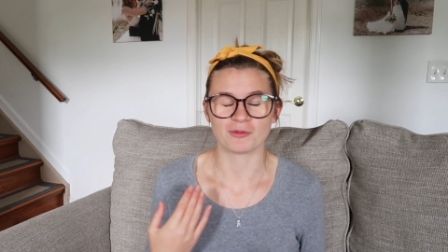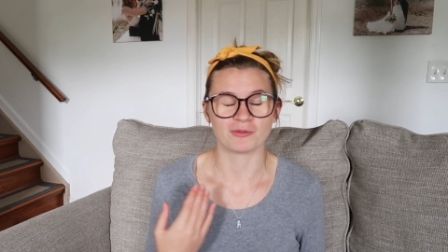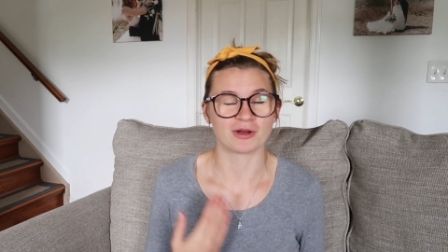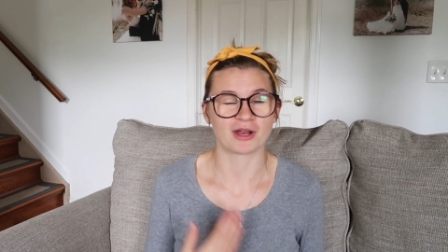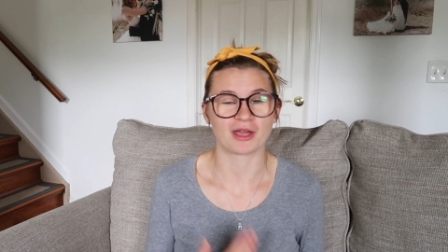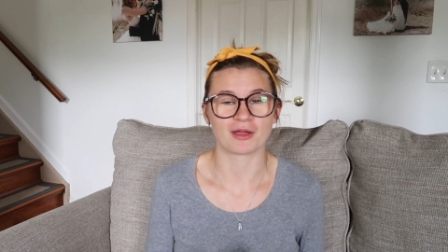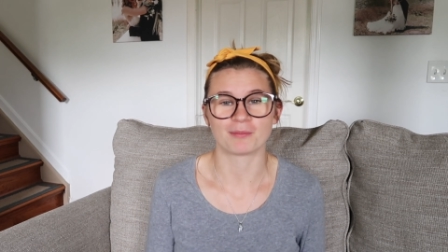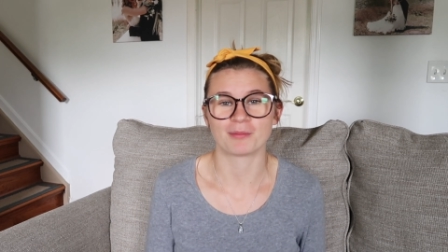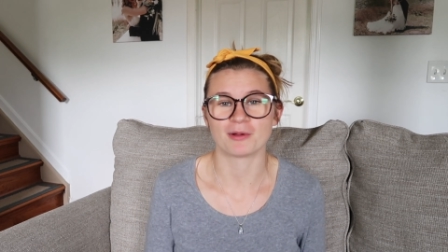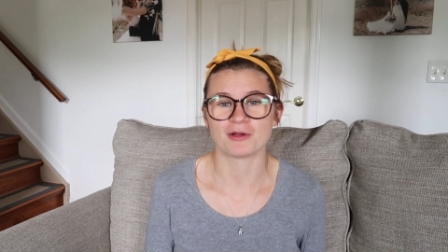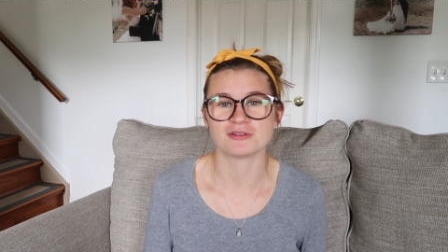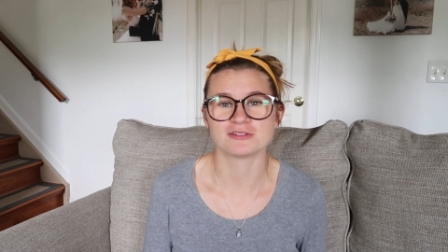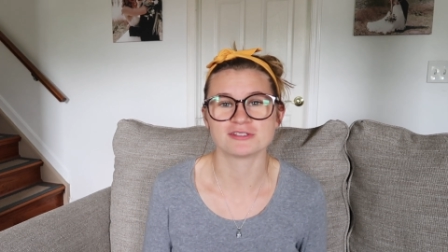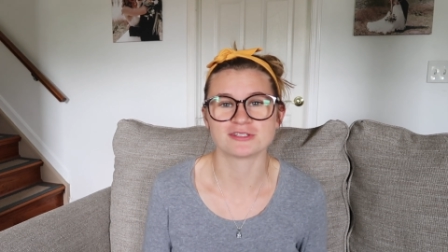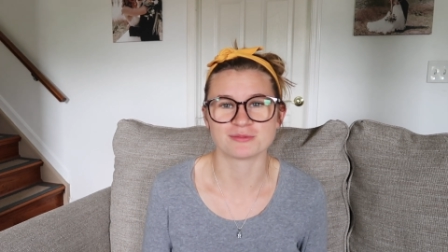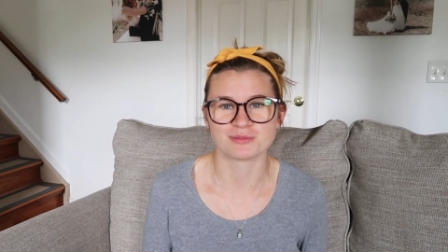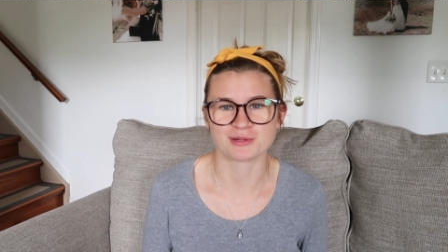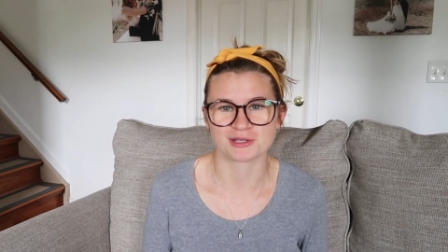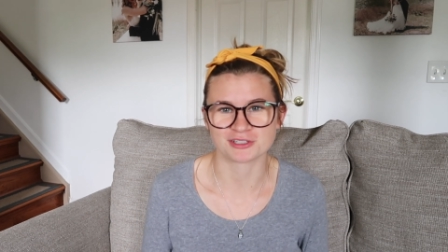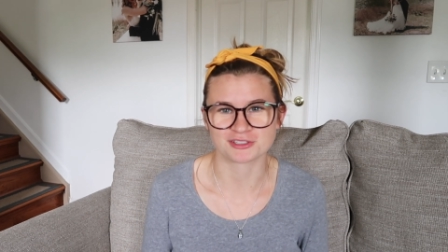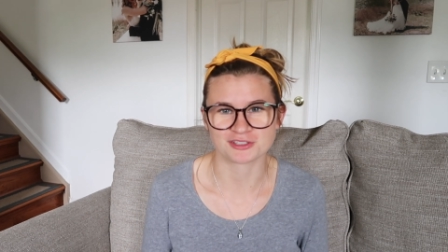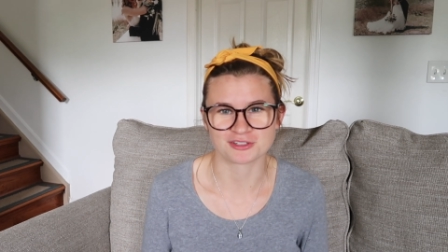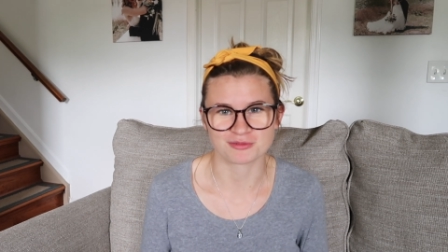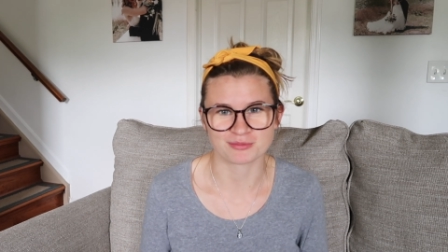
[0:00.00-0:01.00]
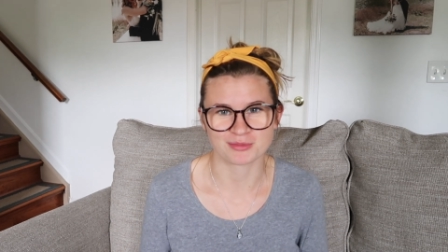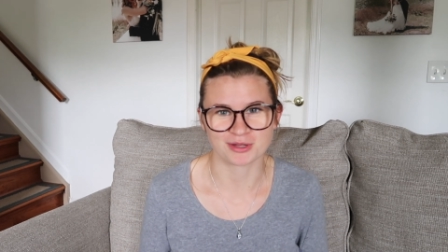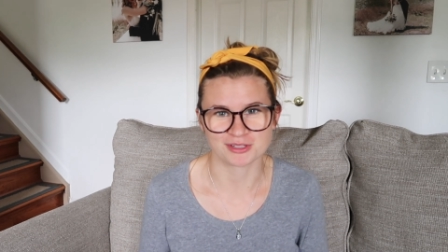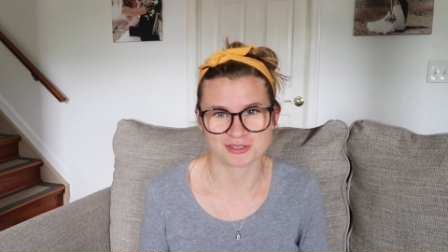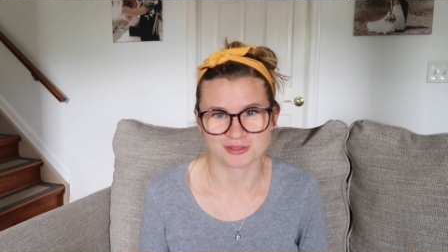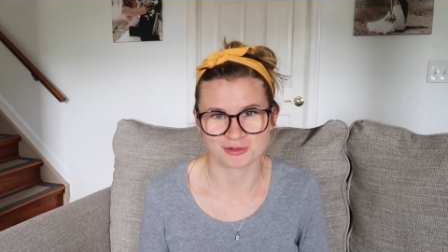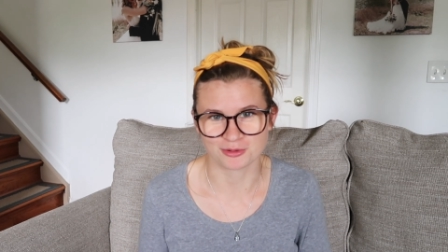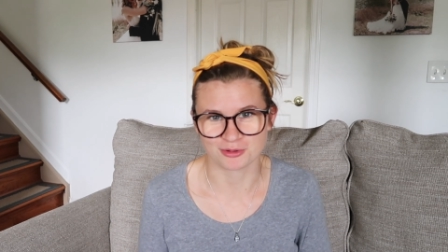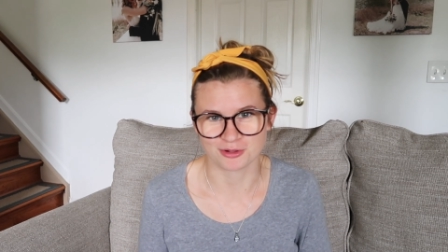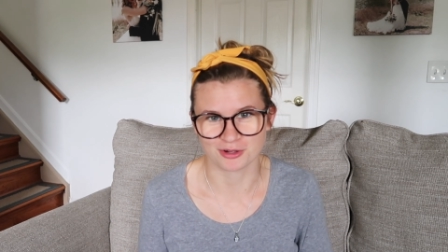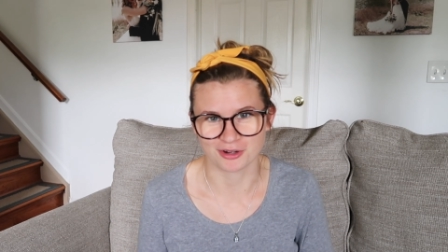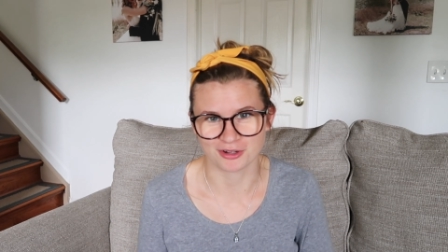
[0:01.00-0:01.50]
When I post a picture of my
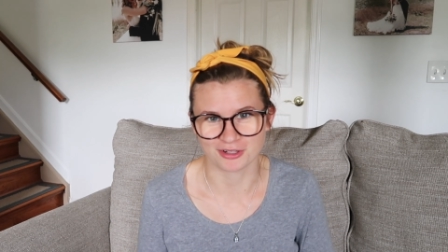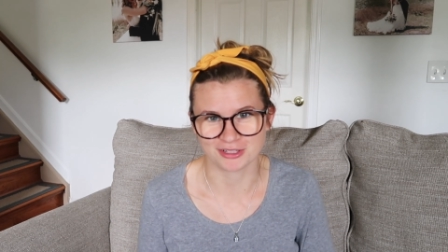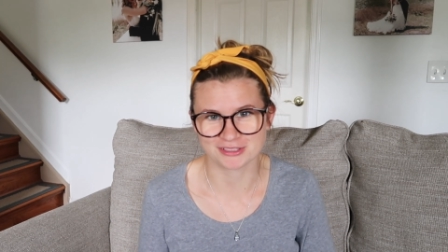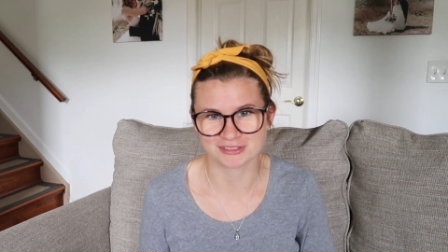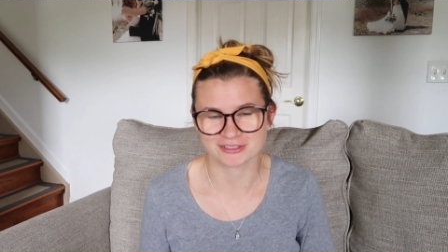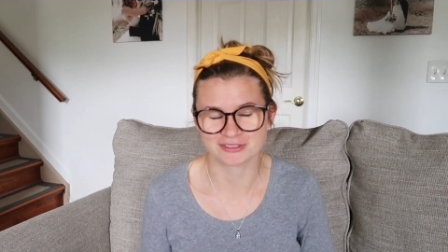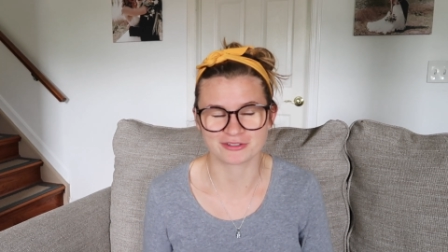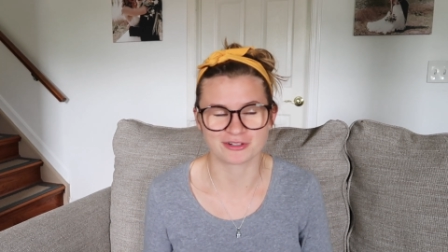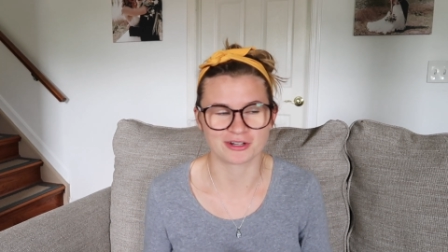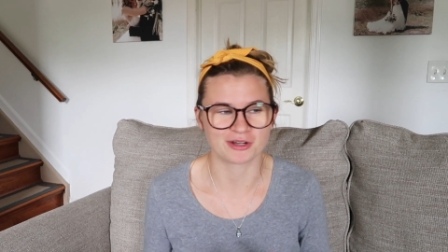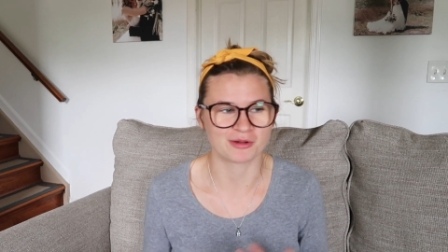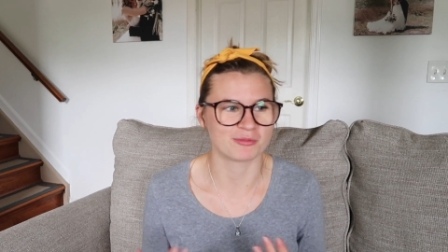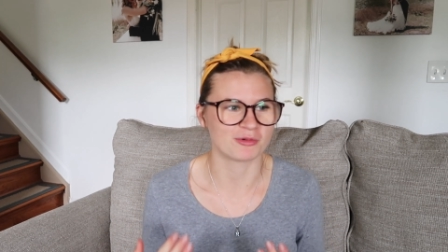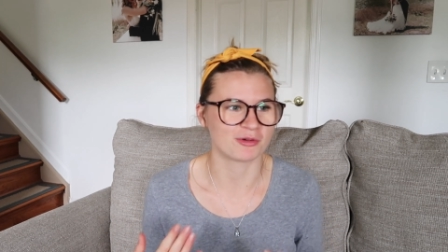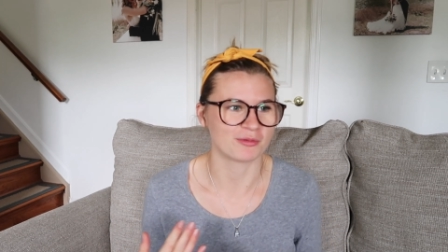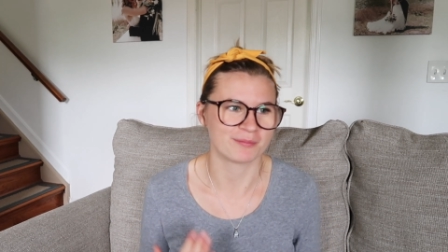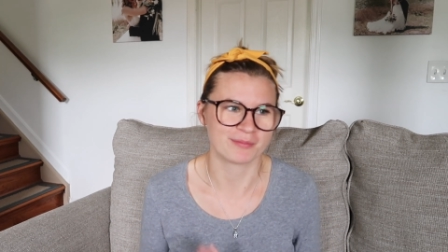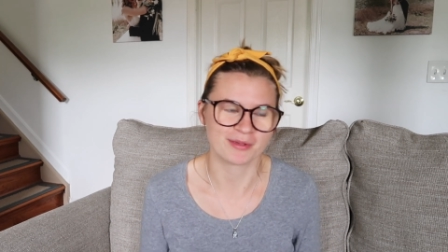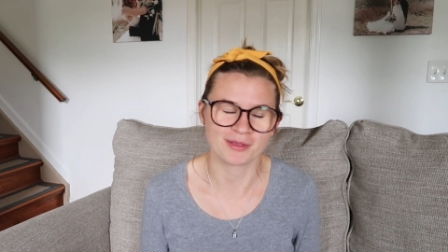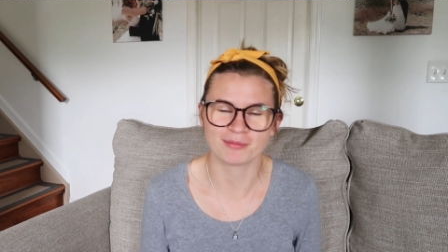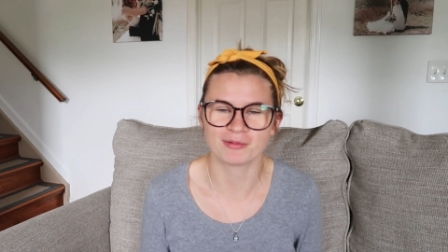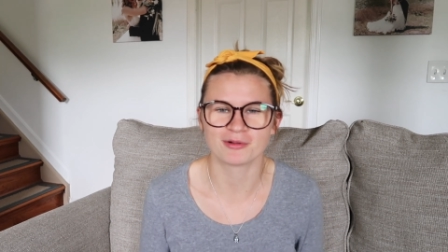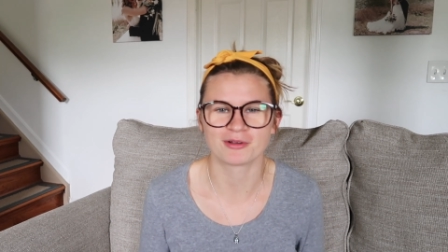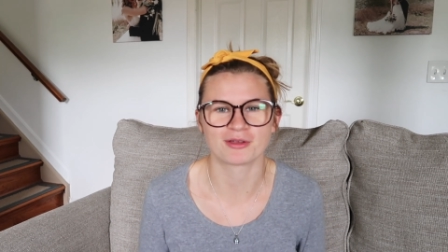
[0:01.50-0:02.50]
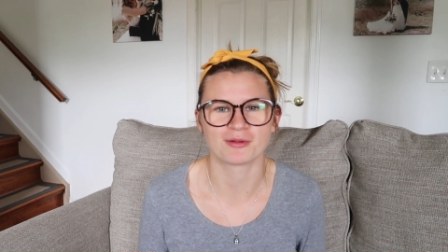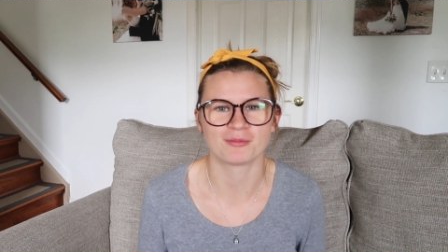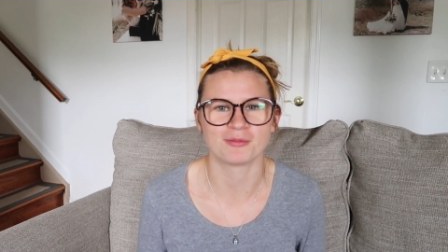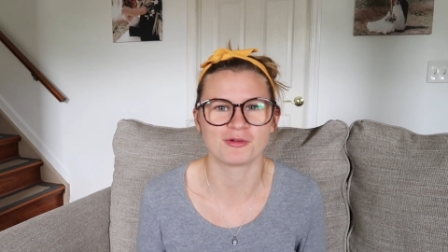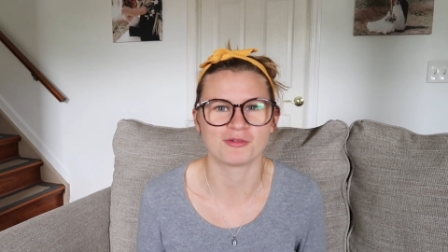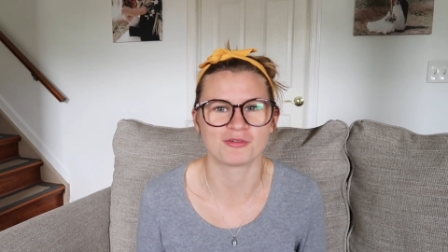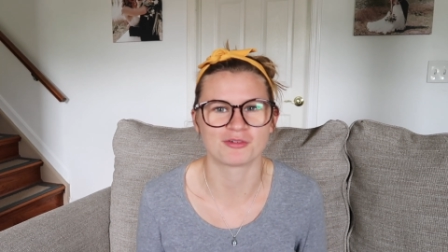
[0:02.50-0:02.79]
decor on Instagram, when people come